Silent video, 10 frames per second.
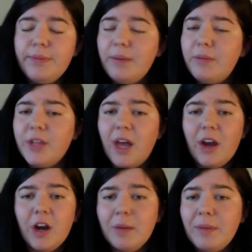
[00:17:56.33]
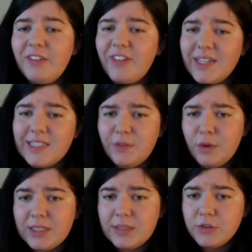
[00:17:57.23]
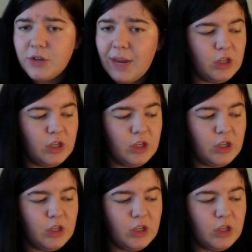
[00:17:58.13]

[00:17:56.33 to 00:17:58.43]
It will not hurt my feelings if you unsubscribe.